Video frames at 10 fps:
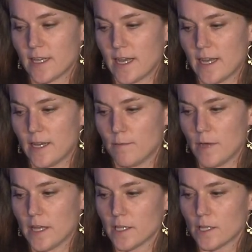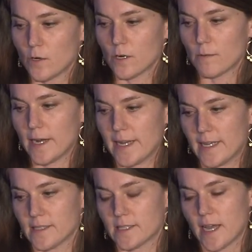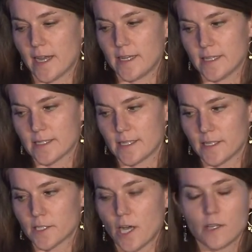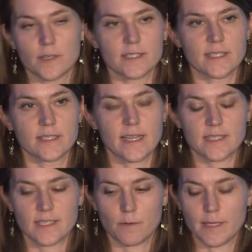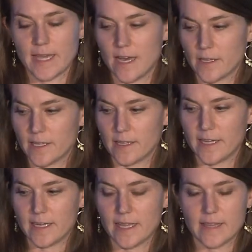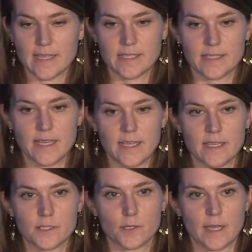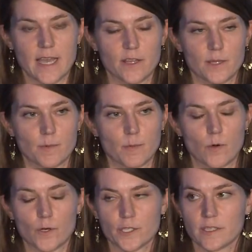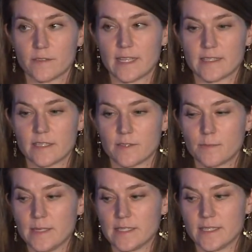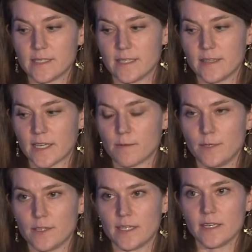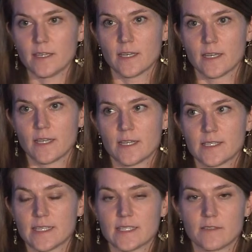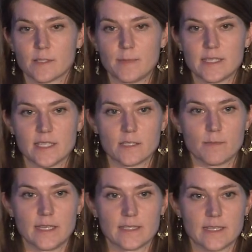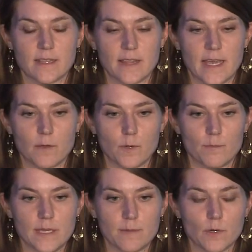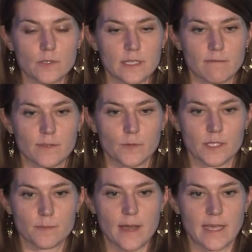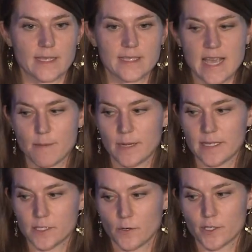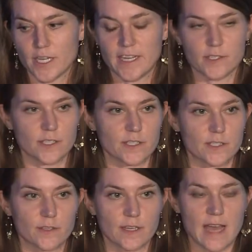On the lower right-hand side is a tolerance index that we calculate, and that's taking into account the proportion of sensitive species in the community. Sensitive species means that they would be most influenced by contaminants or changes to the